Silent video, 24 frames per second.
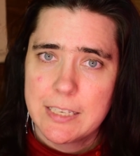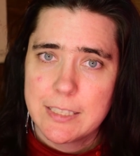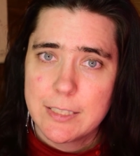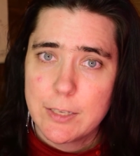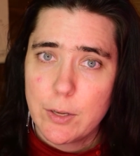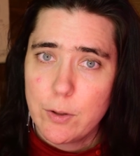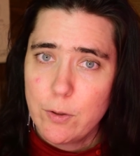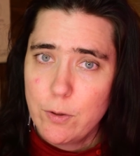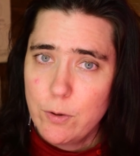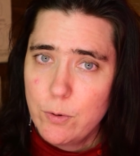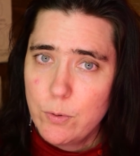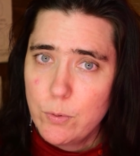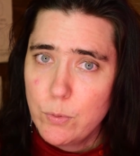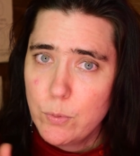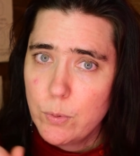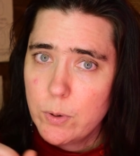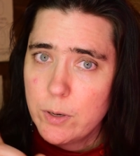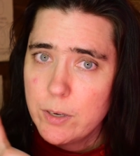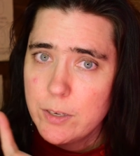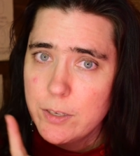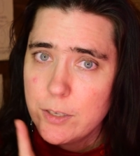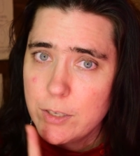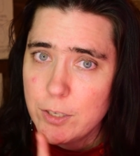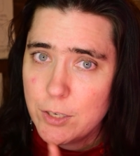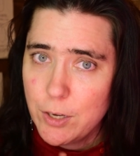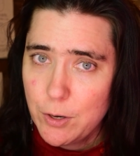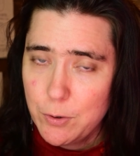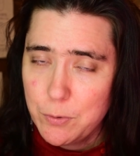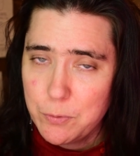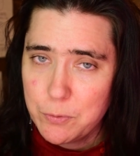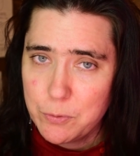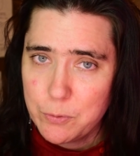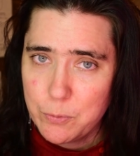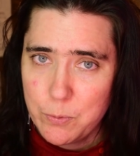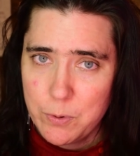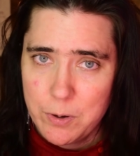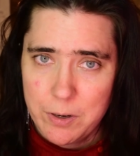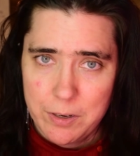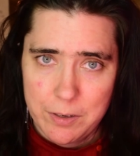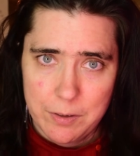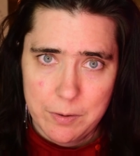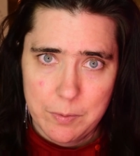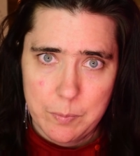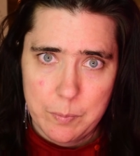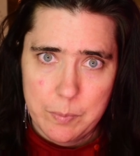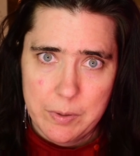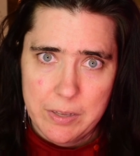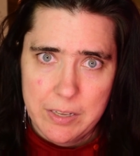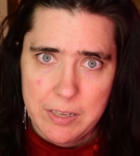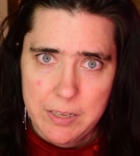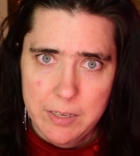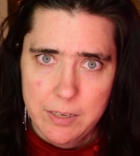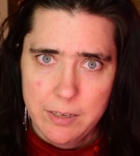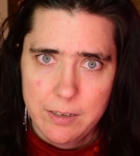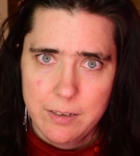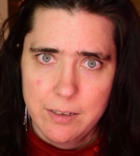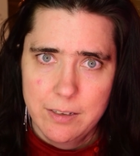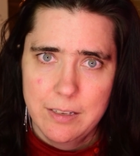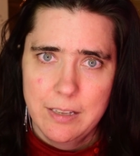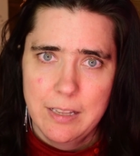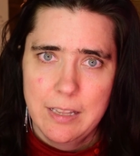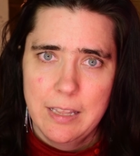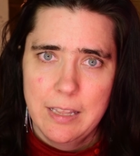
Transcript: So you don't want big